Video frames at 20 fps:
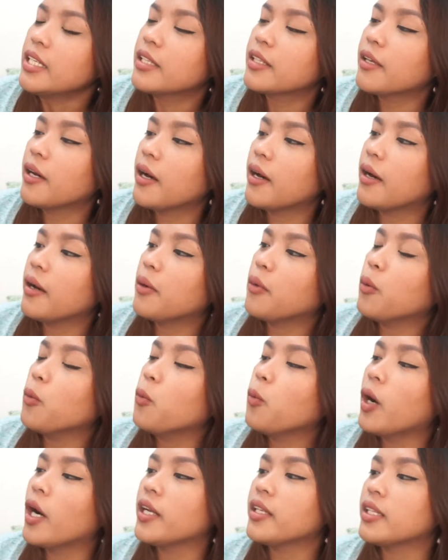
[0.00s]
The
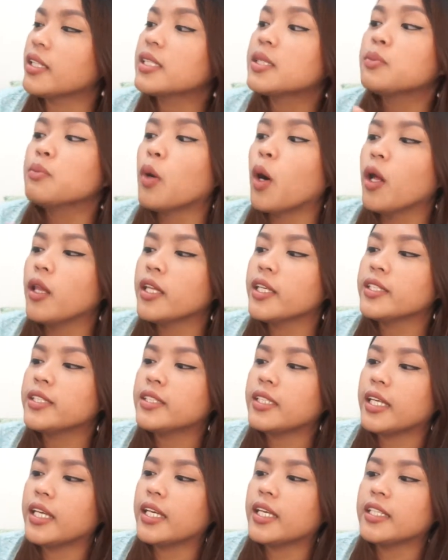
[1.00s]

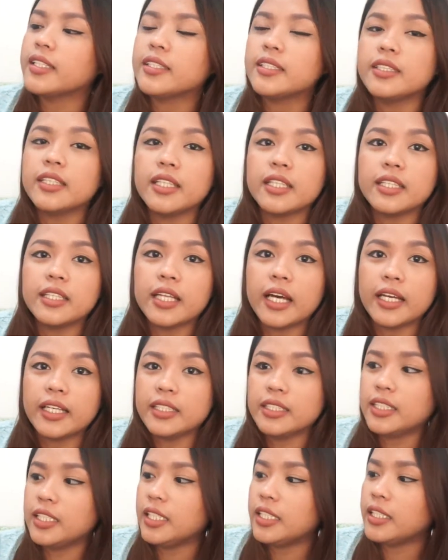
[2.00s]
smallest is the
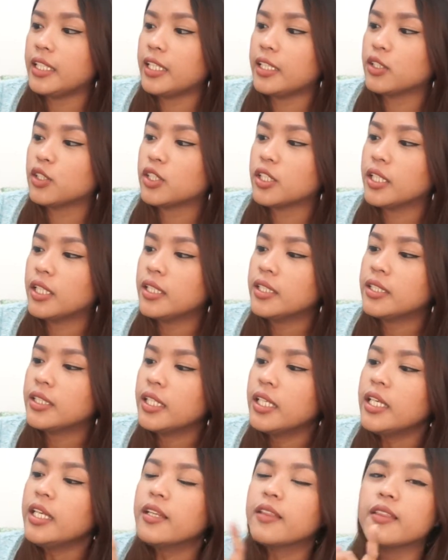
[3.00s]
19 inches.